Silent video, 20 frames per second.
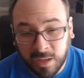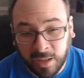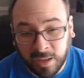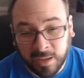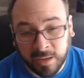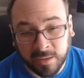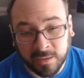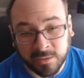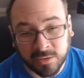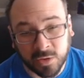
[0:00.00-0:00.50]

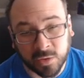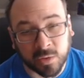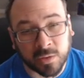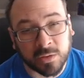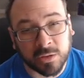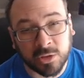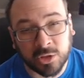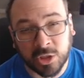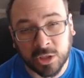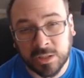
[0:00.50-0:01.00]
So
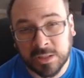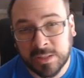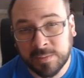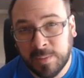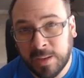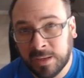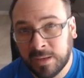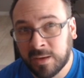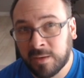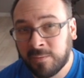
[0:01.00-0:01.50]
she can
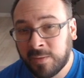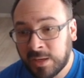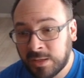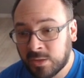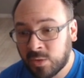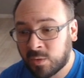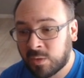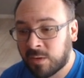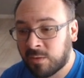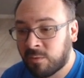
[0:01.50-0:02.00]
spend an evade
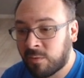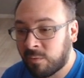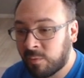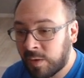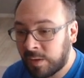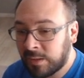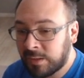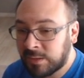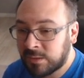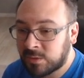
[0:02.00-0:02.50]
token of a
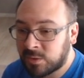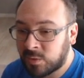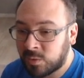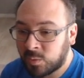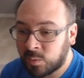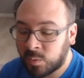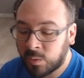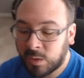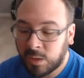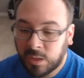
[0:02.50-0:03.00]
friendly
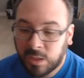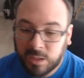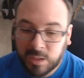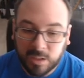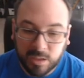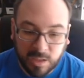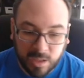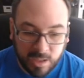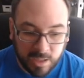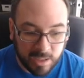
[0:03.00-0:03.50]
to
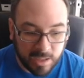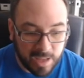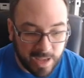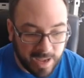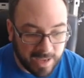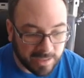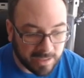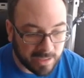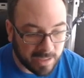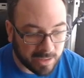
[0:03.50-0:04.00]

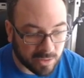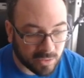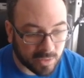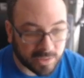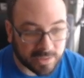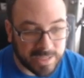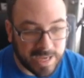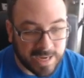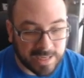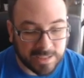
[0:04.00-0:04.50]
add an extra
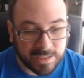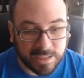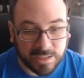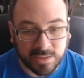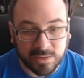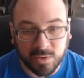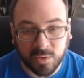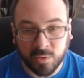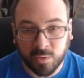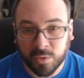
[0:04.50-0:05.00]
attack dice.
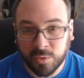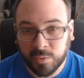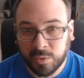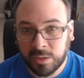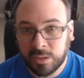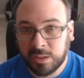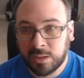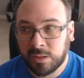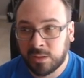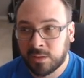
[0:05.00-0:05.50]
So
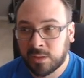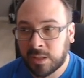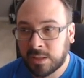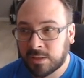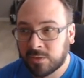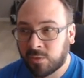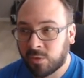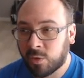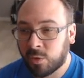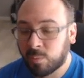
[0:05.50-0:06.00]
3 dice
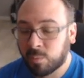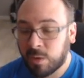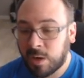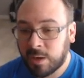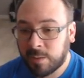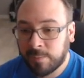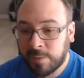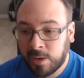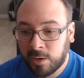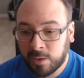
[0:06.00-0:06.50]
for her
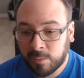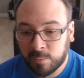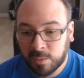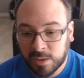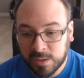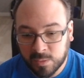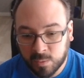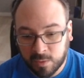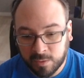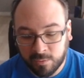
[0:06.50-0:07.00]
primary,
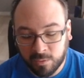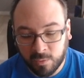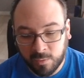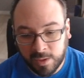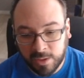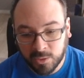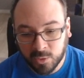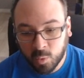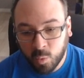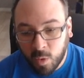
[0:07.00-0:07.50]
plus 1 for
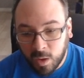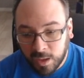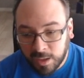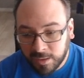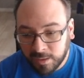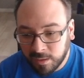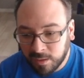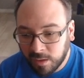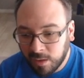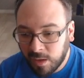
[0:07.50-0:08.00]
range
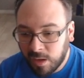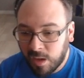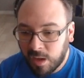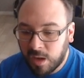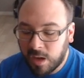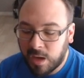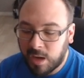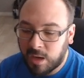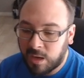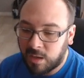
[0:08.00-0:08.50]
1,
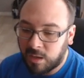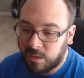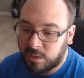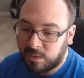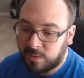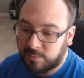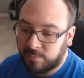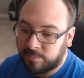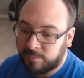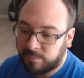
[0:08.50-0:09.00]

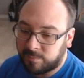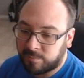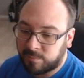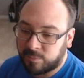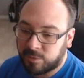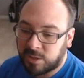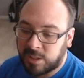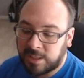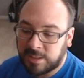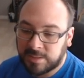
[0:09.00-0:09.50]

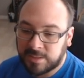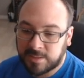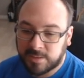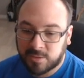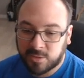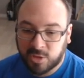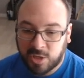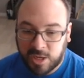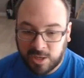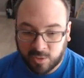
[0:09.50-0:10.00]
plus
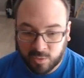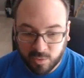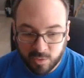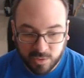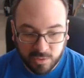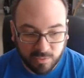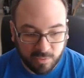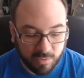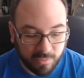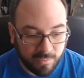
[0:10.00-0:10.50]
Jan
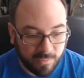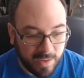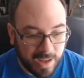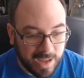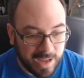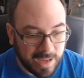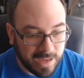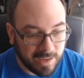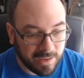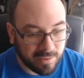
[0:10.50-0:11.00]
Ors for
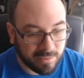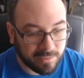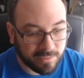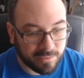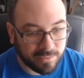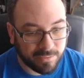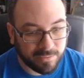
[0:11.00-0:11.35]
5.